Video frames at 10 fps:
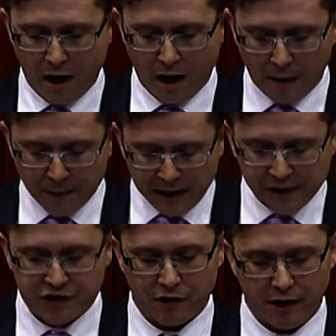I'm
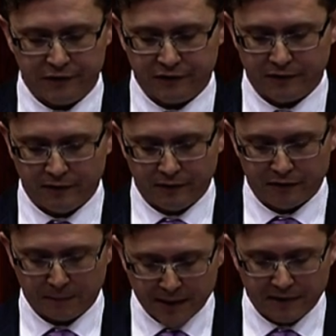energised
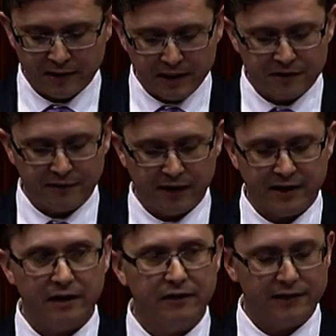to meet the needs of our
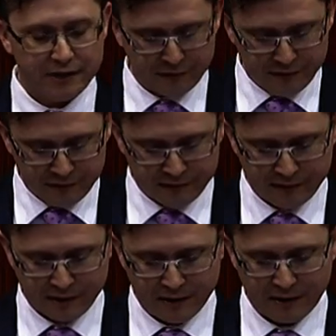younger veterans,
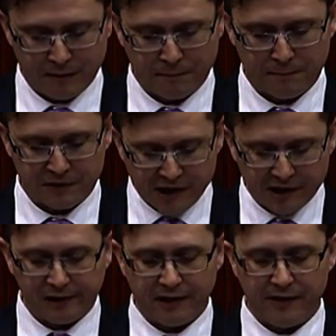
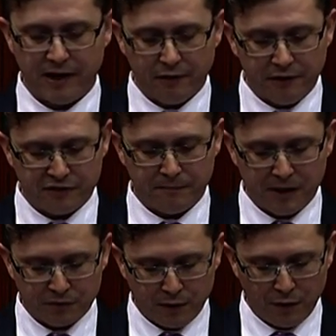particularly in the areas of
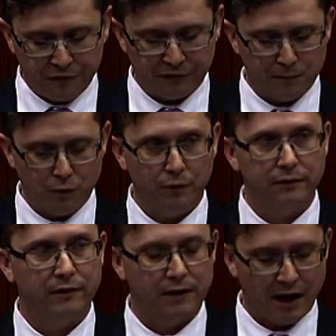mental health support
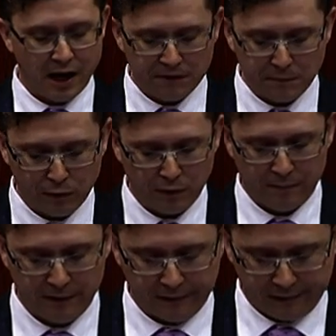and
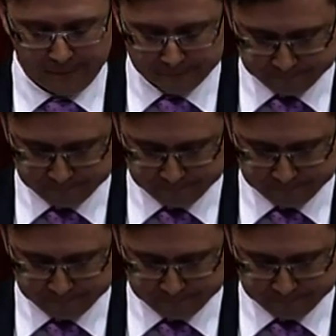employability.